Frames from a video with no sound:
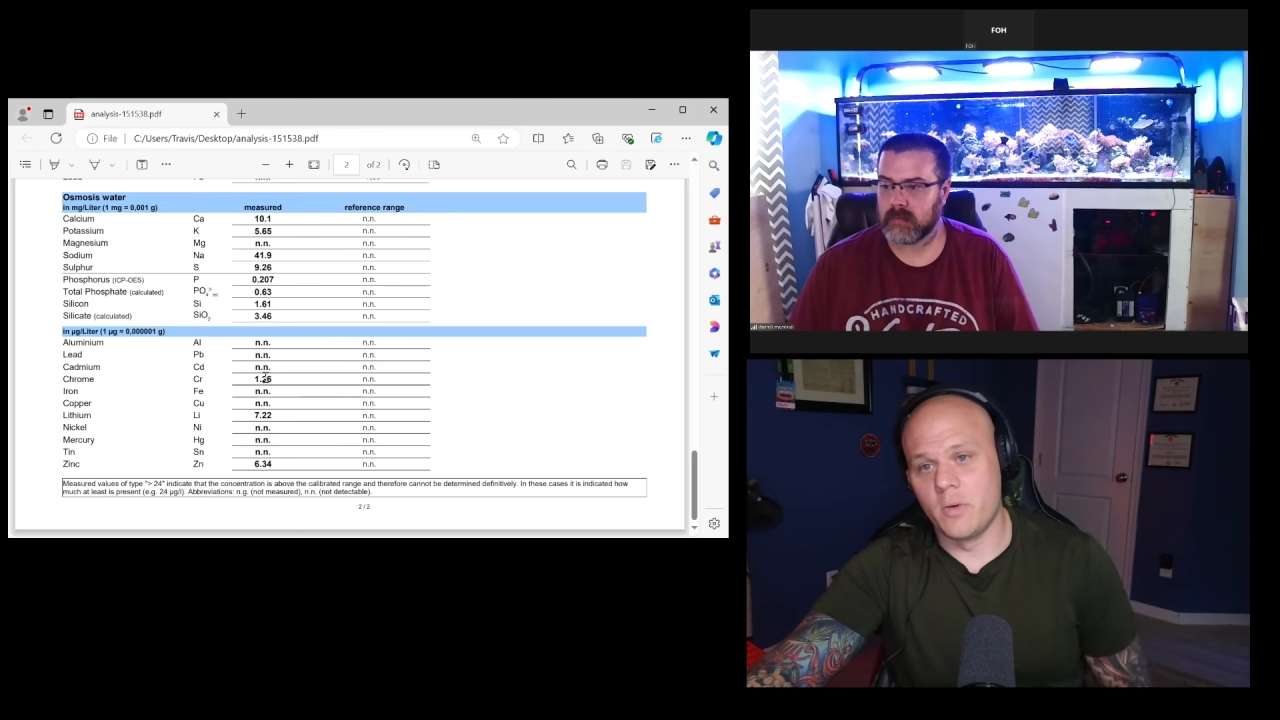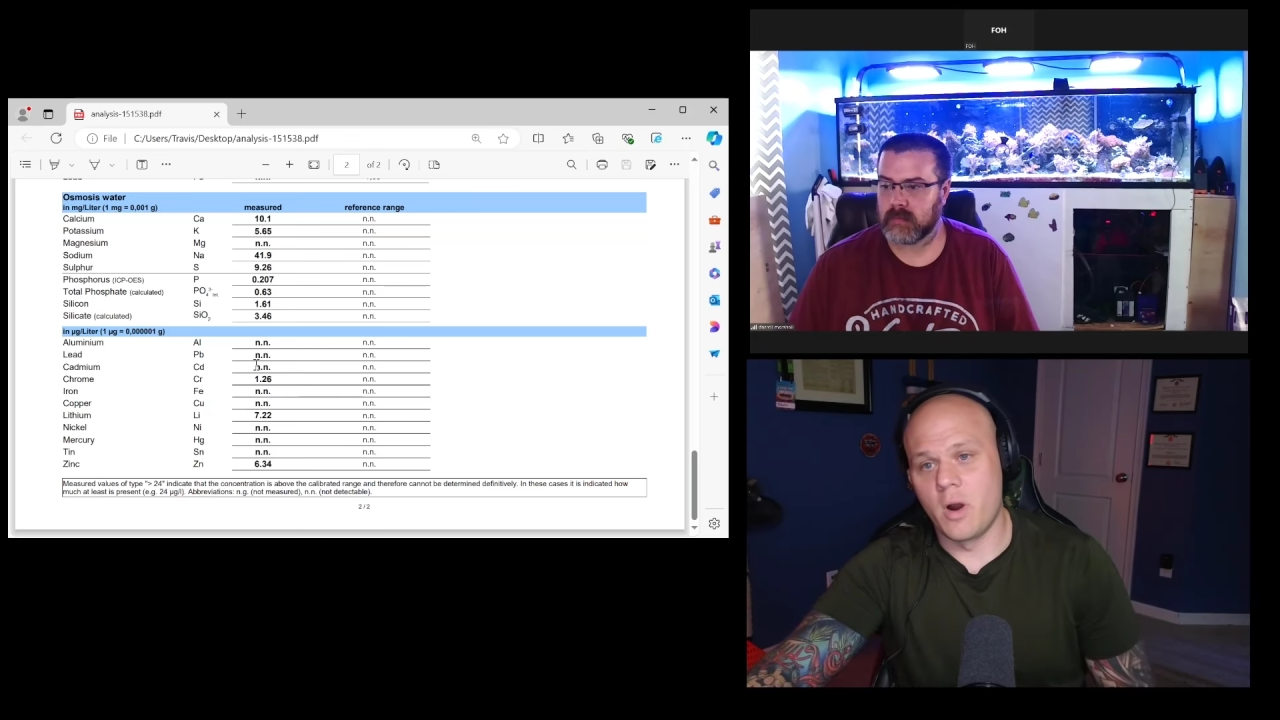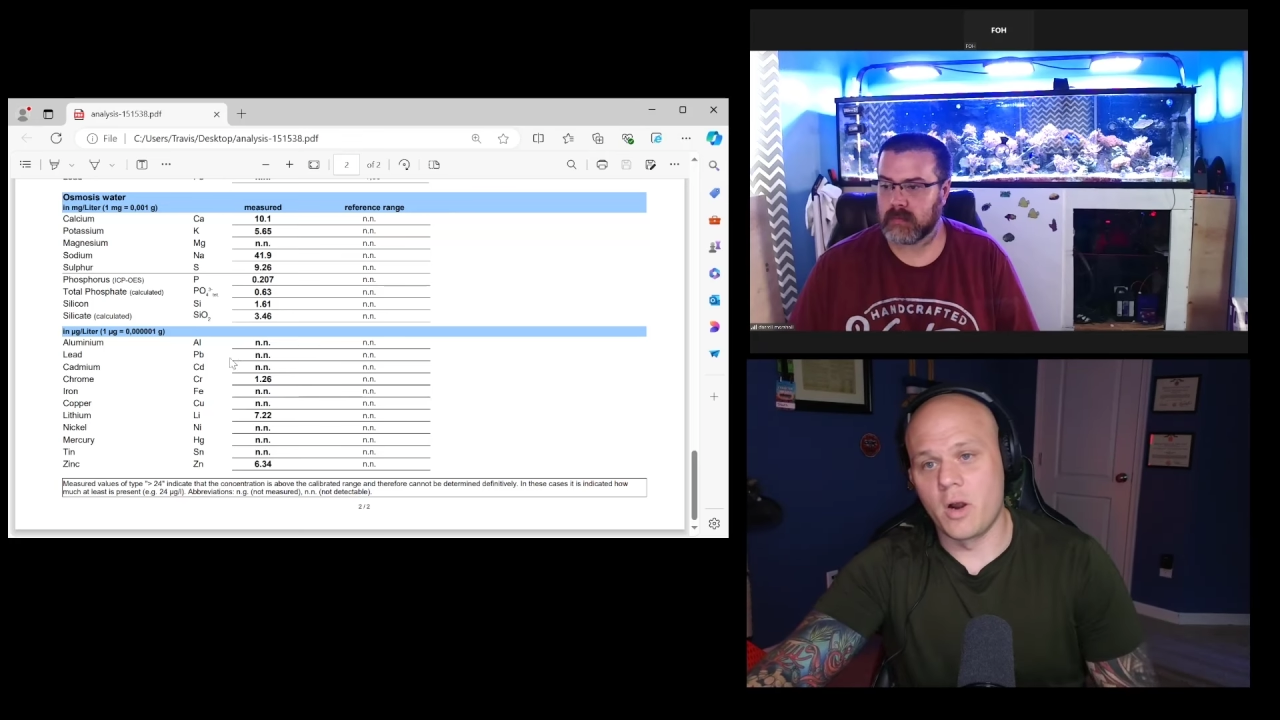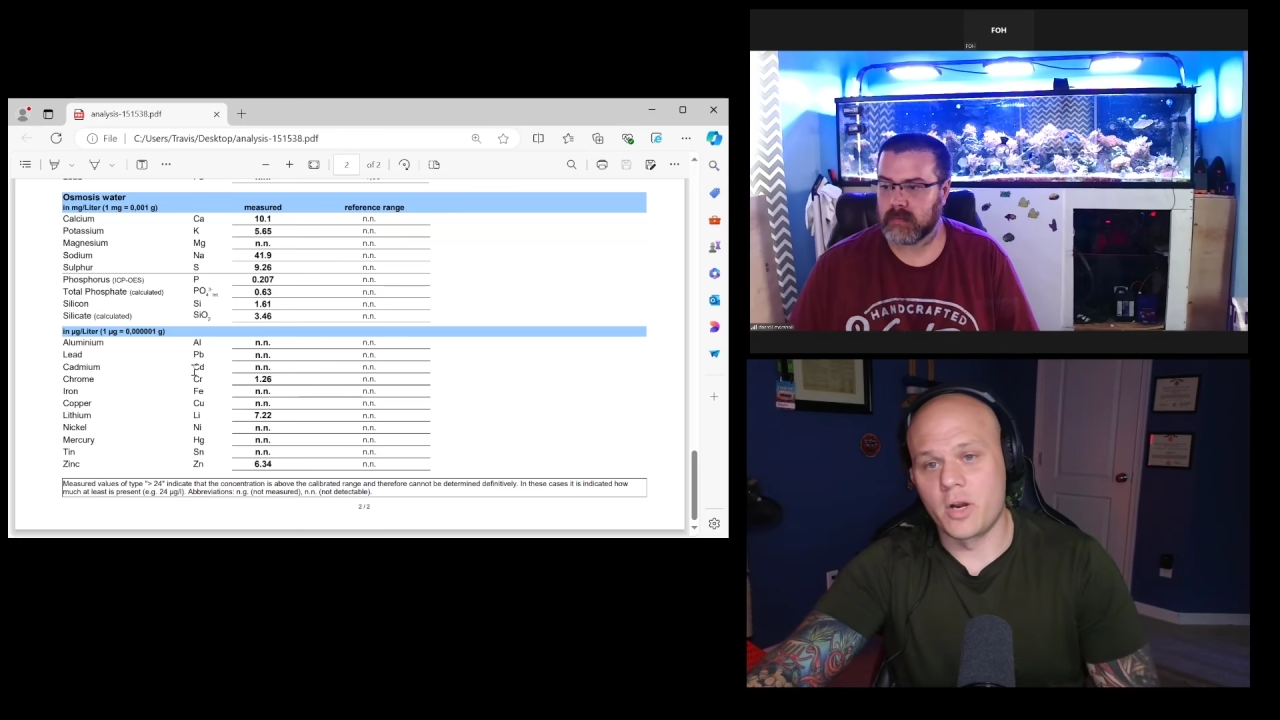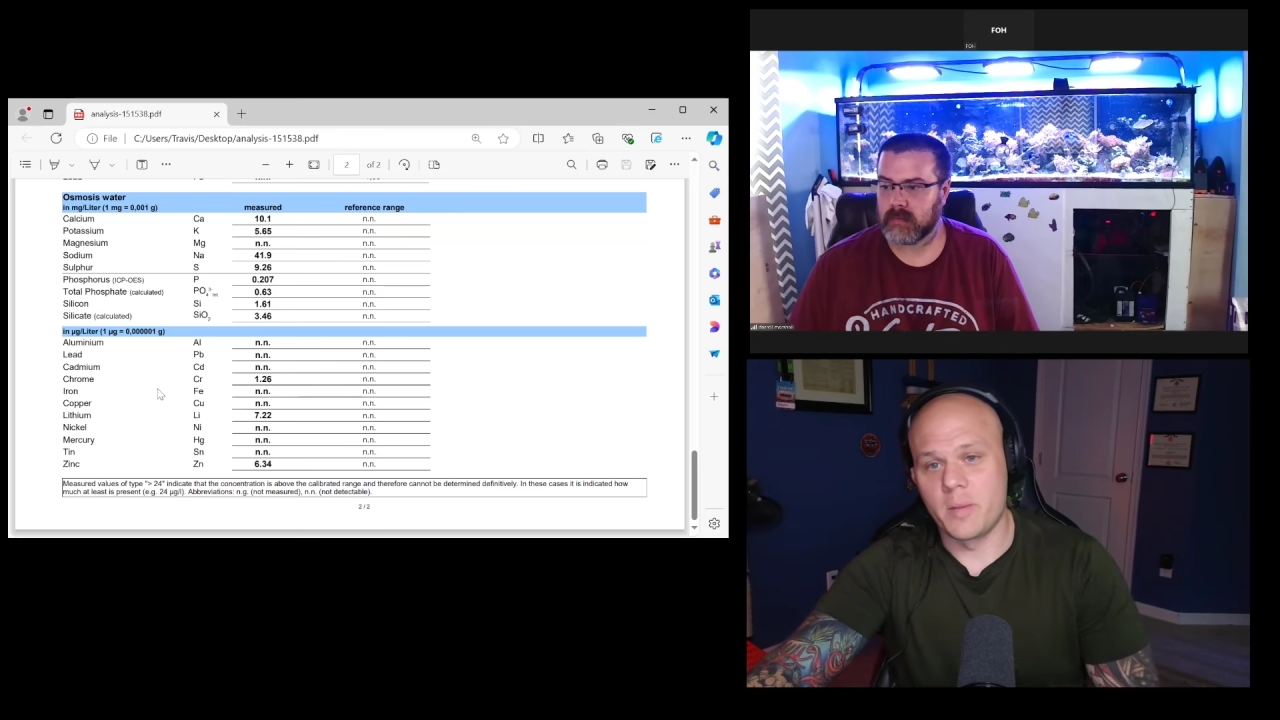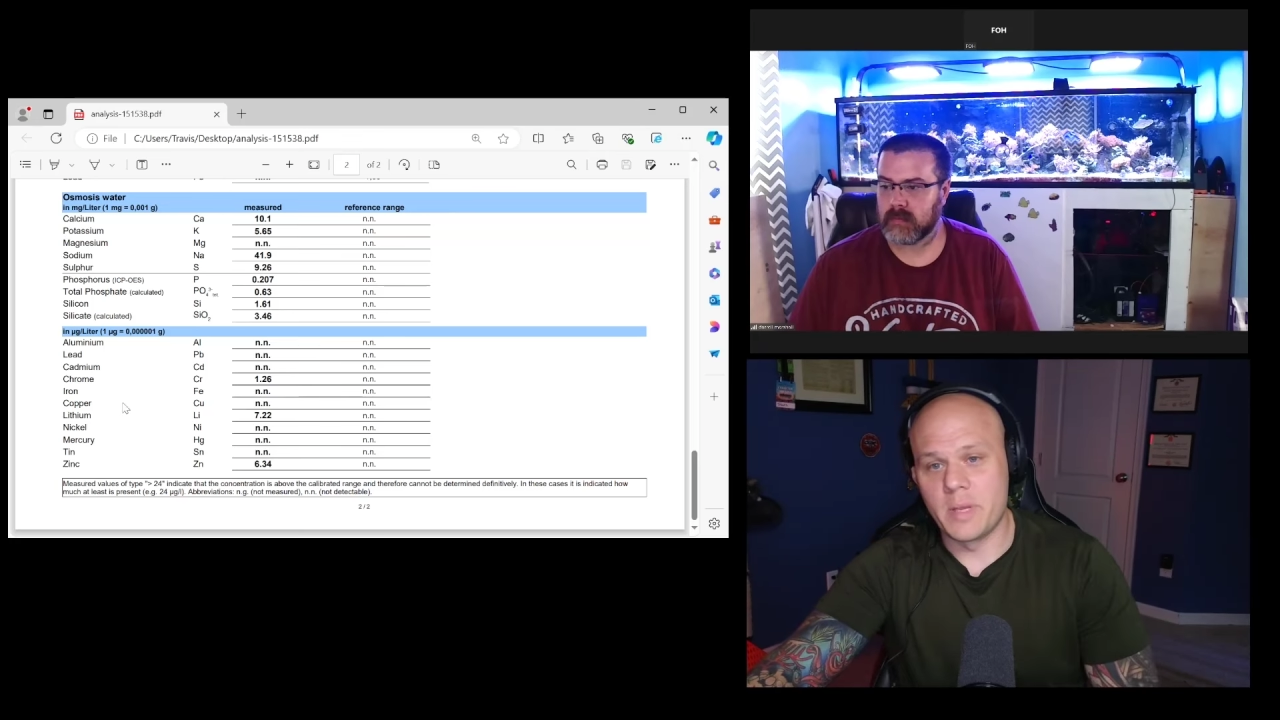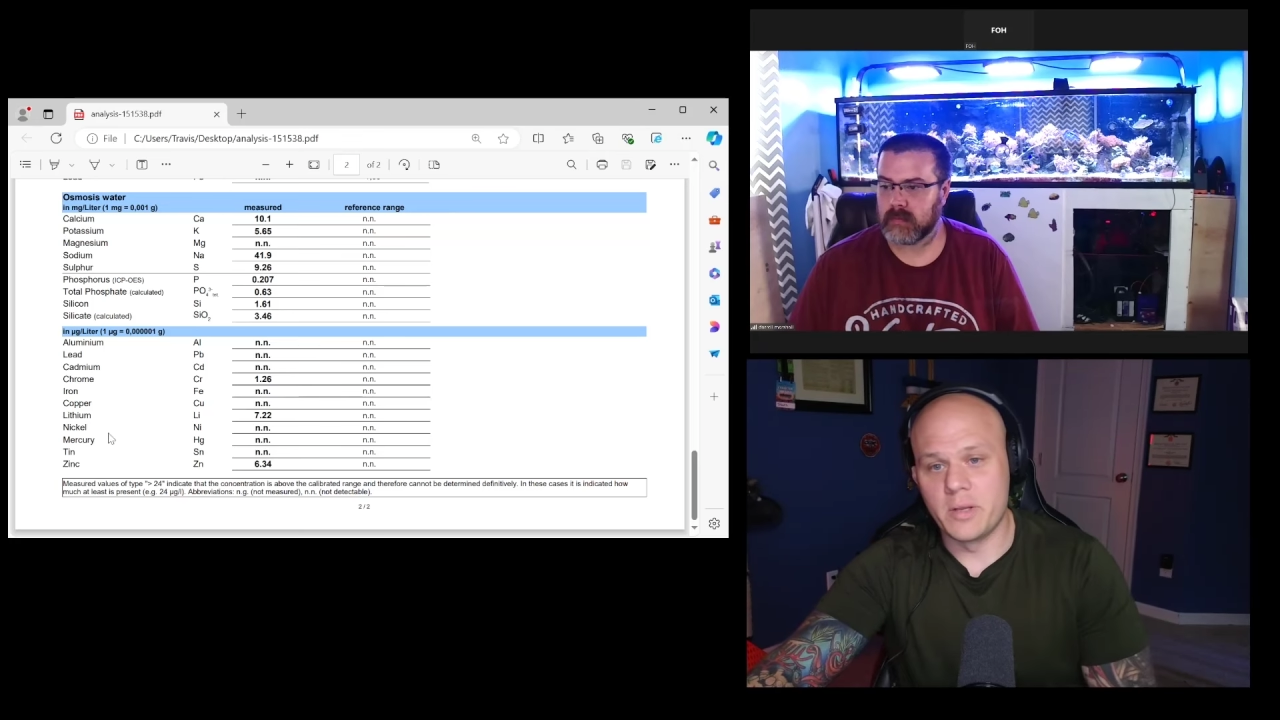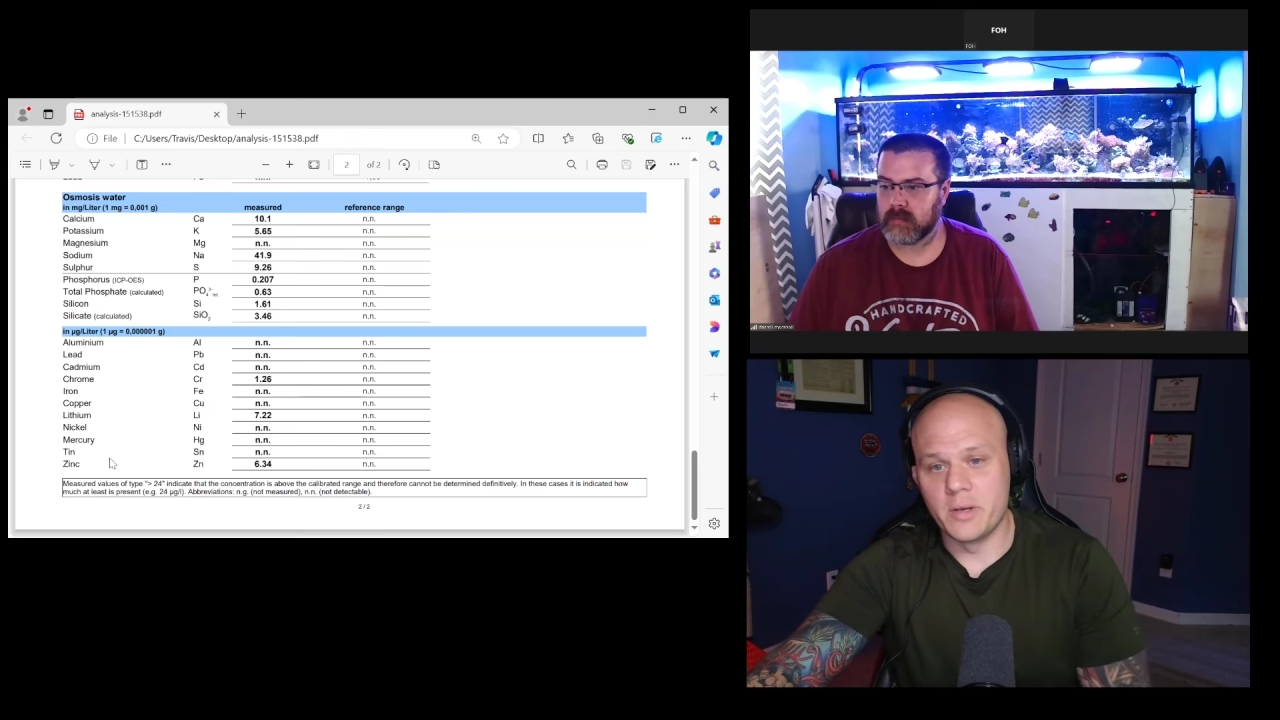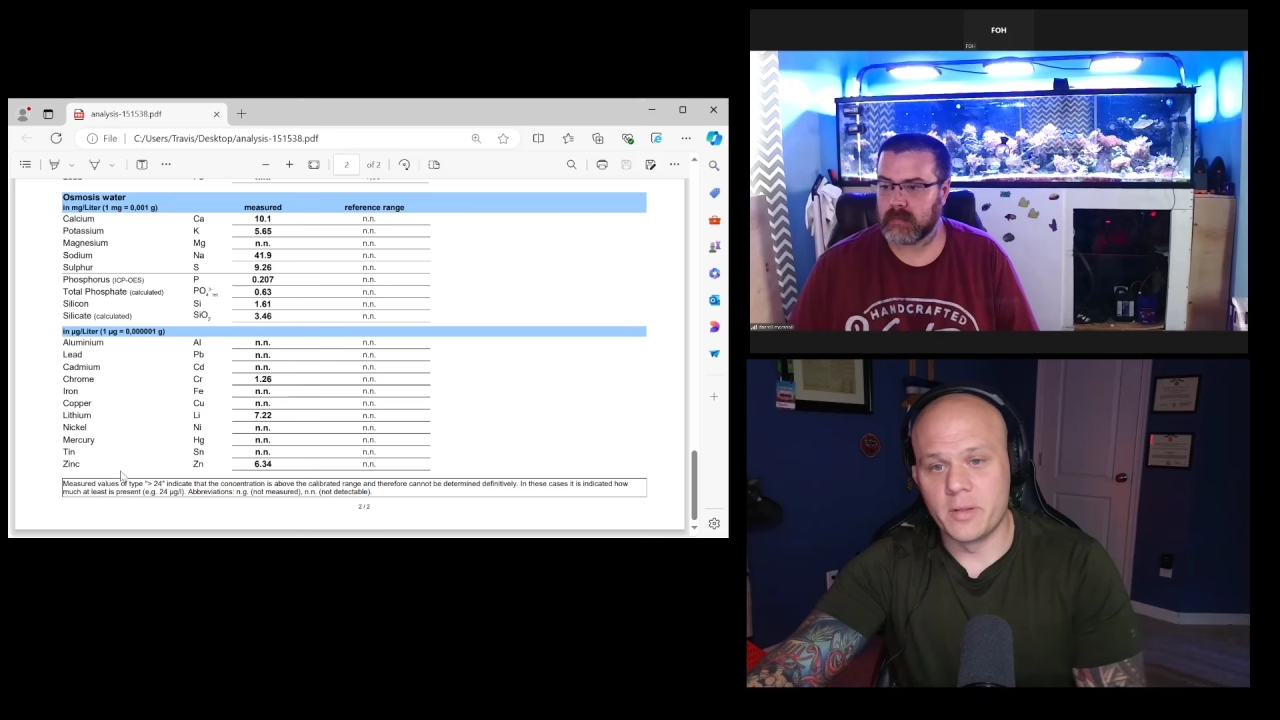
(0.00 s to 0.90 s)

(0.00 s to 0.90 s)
aren't going to be good